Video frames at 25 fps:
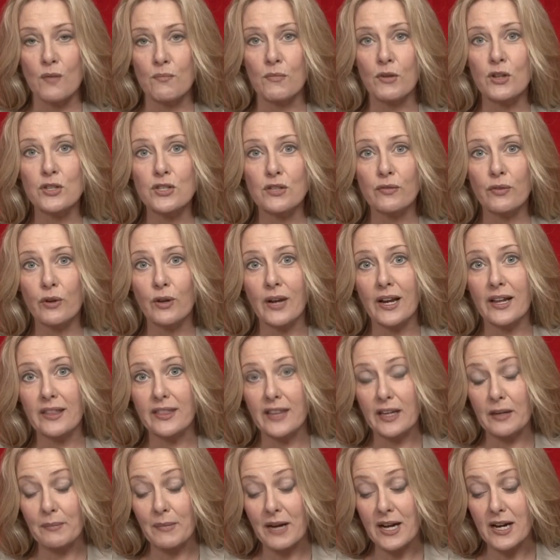Most of all, I
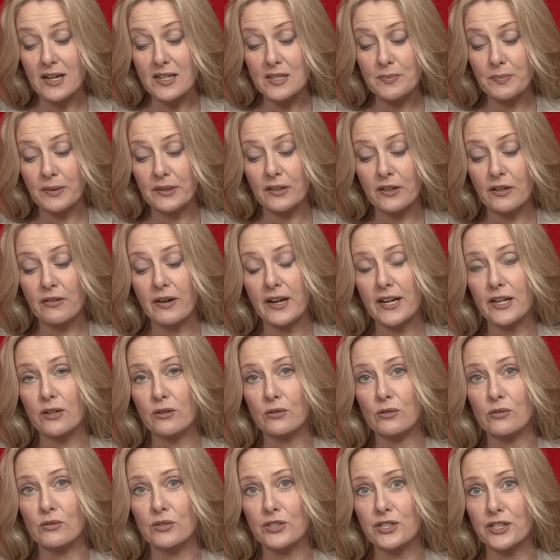thank my husband, Craig
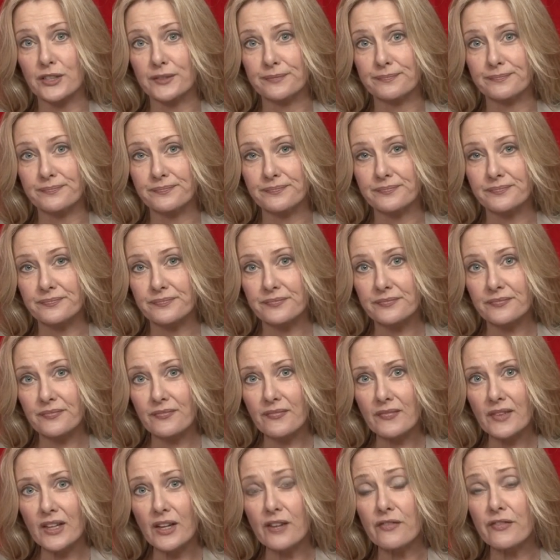Alchin.
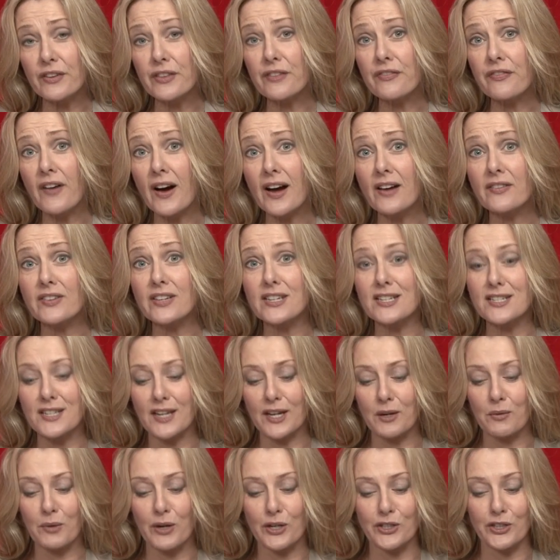For the 5 years
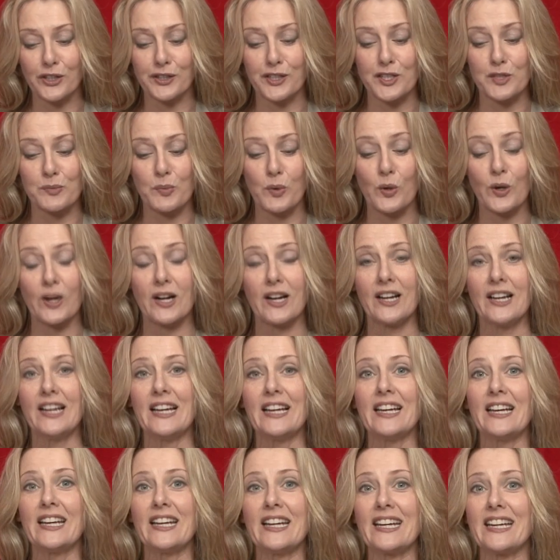I worked on this book,
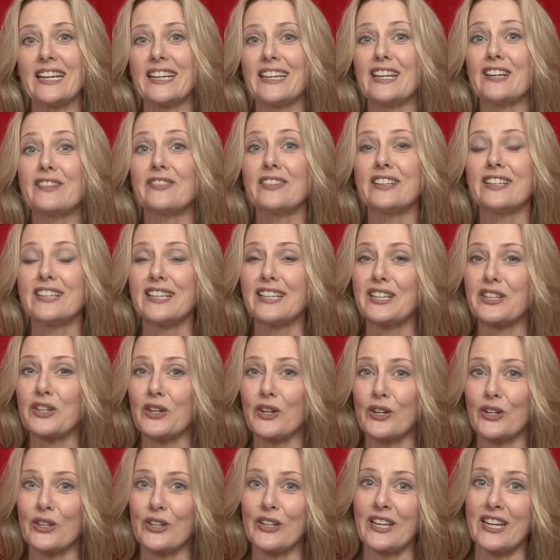he never
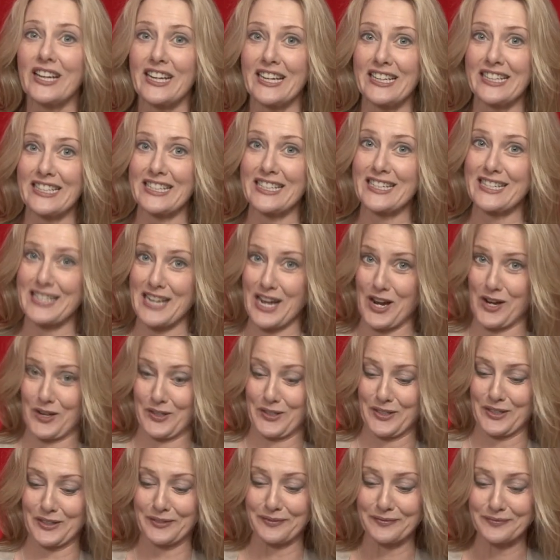let on any
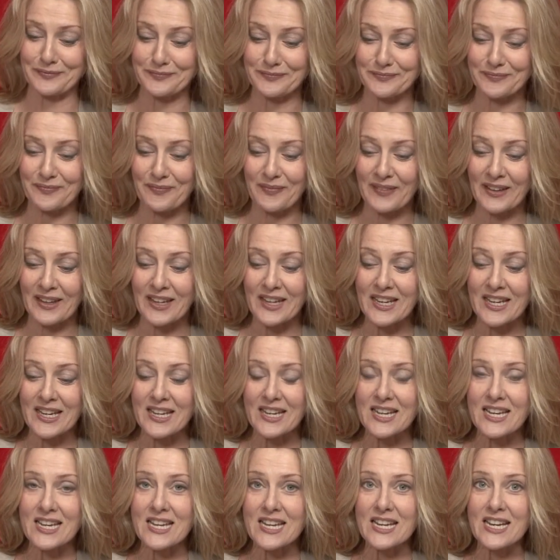doubt.
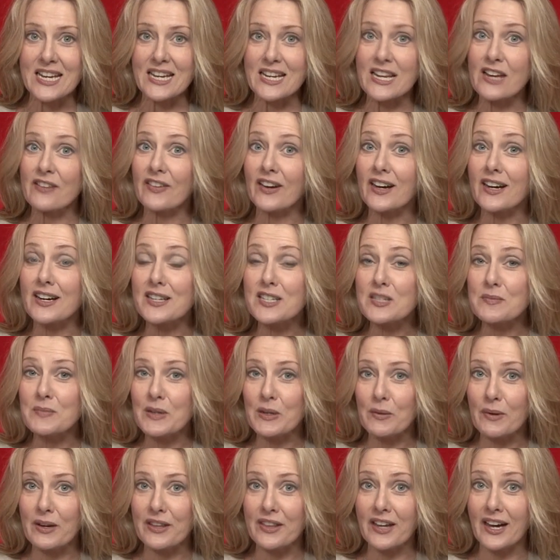He never asked
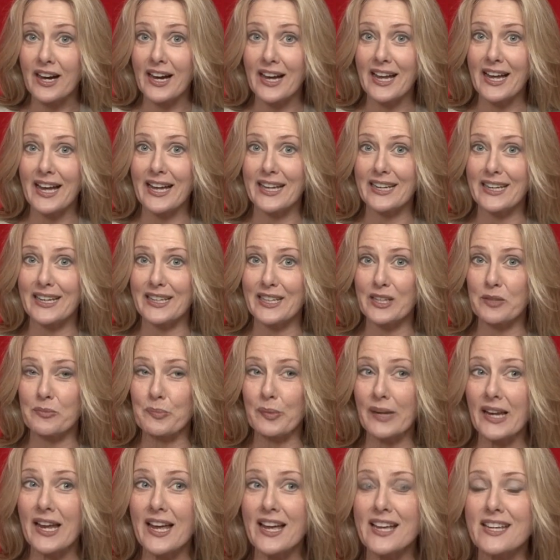me whether I had any
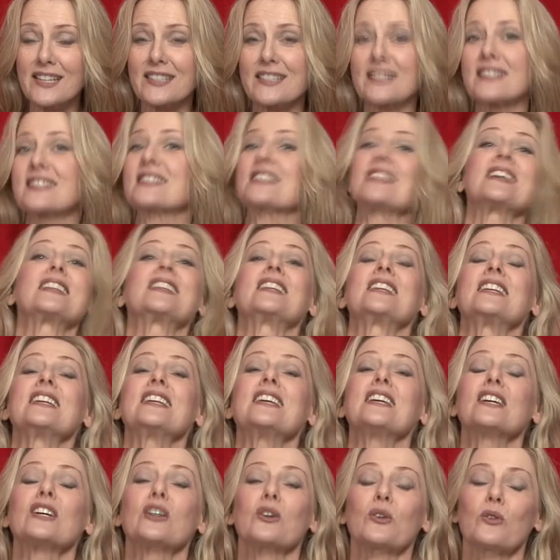plans in the
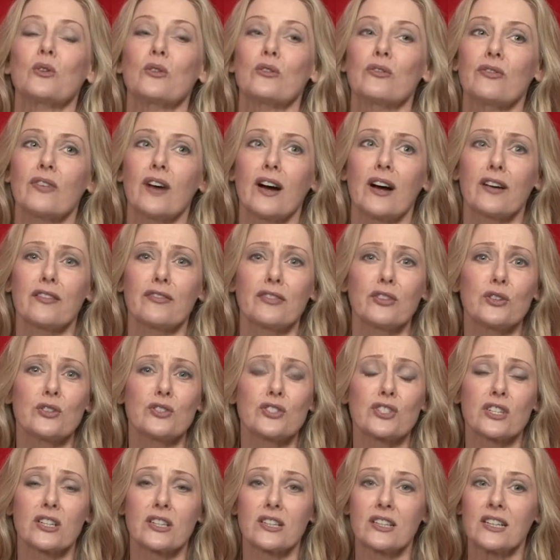near or far
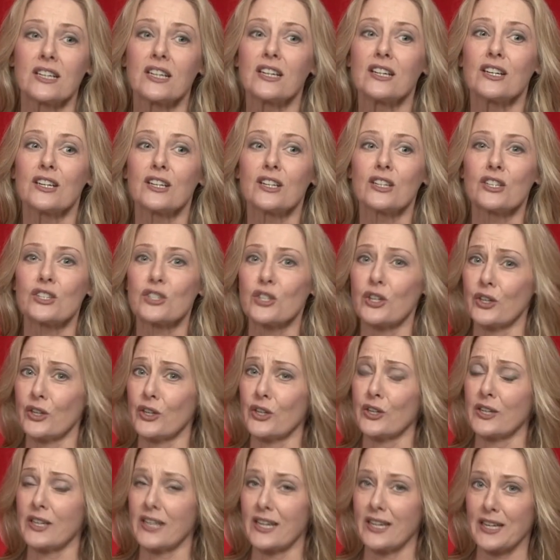future to
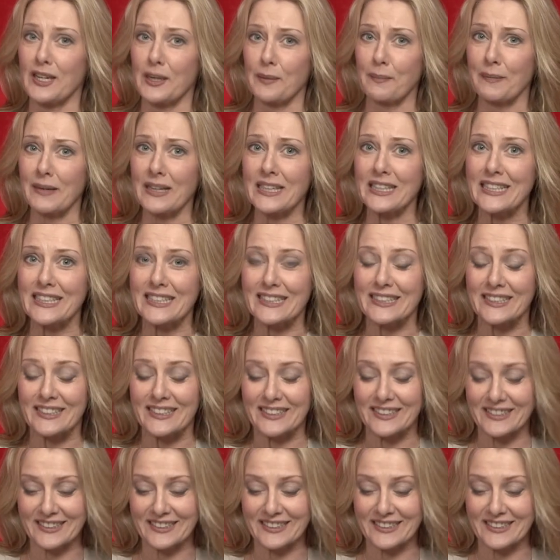earn any money.